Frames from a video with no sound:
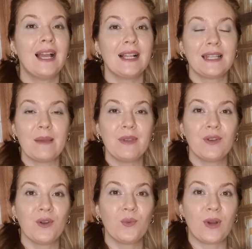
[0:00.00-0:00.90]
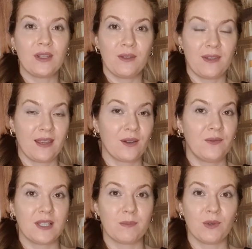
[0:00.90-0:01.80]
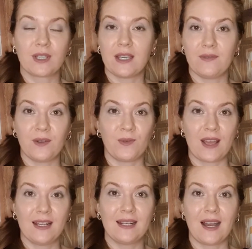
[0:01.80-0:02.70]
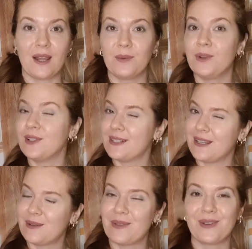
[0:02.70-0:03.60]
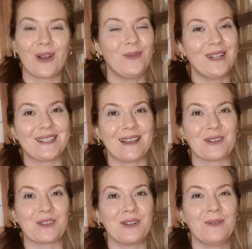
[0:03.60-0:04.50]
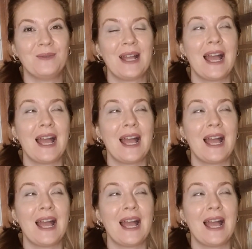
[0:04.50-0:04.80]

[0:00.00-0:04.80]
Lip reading: Let me know what you think of this book if you've read it. I will see you in the comment section.